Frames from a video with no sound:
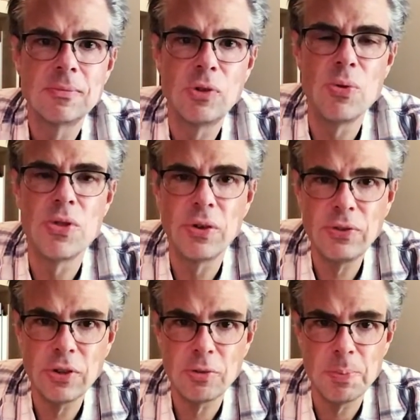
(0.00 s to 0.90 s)
to
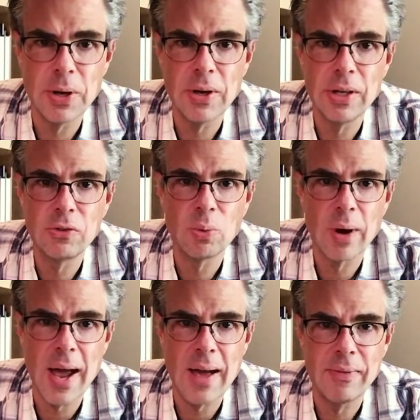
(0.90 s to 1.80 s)
this experience
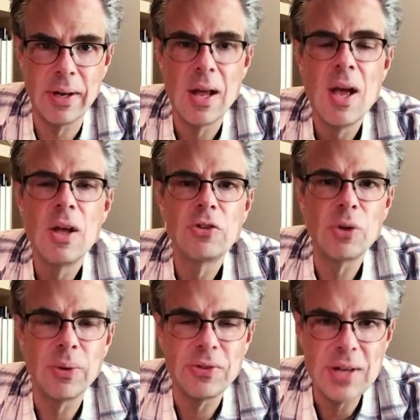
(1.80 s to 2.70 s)
we're having.
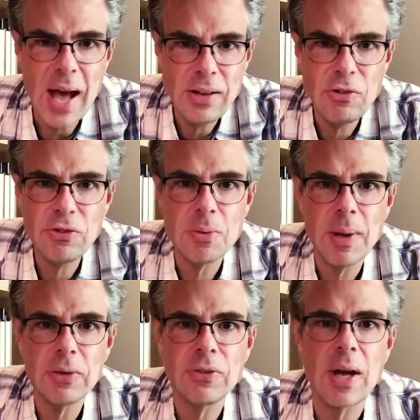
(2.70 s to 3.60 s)
So it's not just
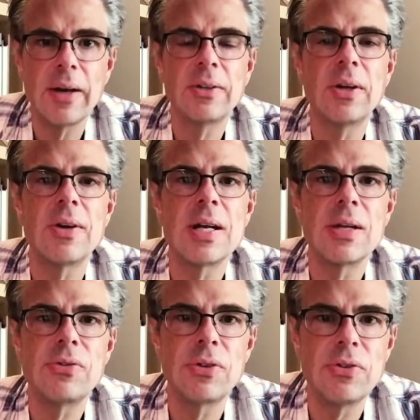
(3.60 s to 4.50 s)
about
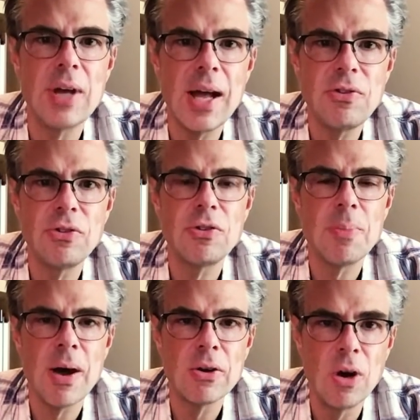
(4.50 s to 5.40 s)
solitariness, it's not just
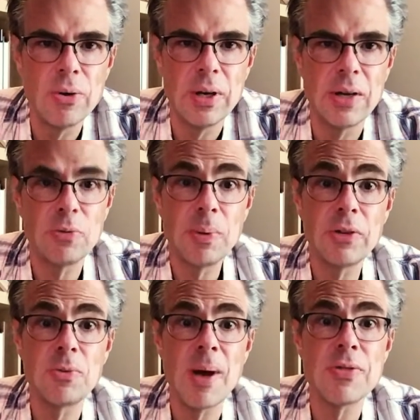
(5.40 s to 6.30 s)
about loneliness, but
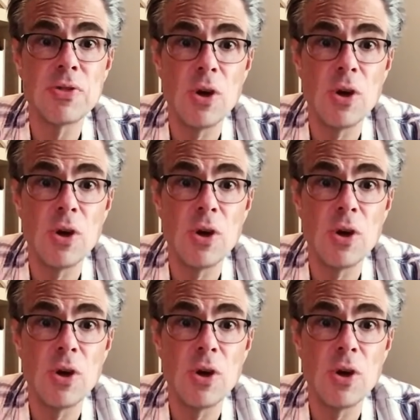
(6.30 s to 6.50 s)
it's about